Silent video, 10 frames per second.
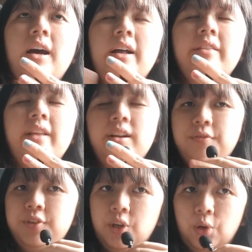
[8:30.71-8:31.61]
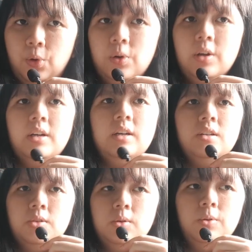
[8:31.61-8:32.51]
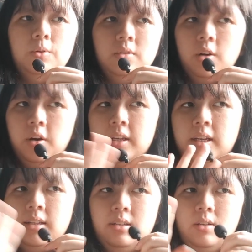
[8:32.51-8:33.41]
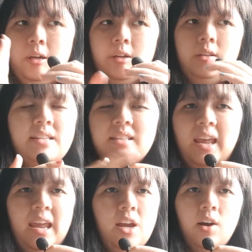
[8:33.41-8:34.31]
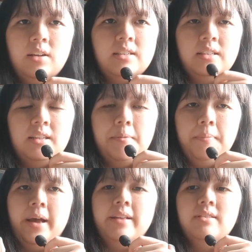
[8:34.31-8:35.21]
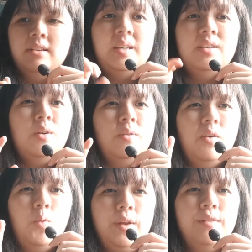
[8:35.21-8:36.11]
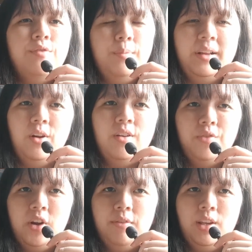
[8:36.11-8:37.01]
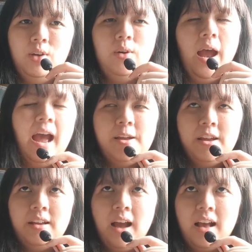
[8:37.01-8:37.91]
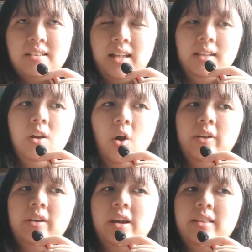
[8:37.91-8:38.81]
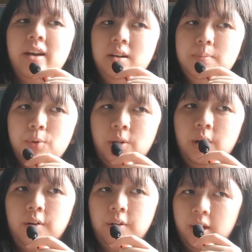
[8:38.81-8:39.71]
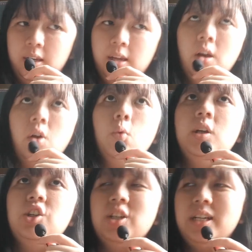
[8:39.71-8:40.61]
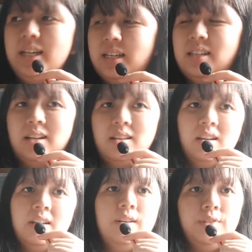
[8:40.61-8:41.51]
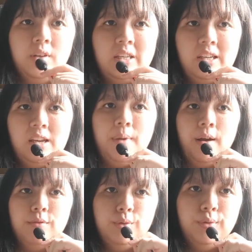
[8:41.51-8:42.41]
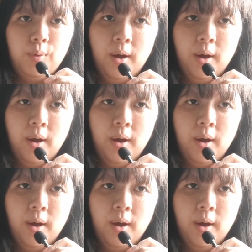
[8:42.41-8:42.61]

another video. So sorry that there's like this chaos, but please wait for my thoughts for that video. I started on another book already, which is The Turn of the Key by Ruth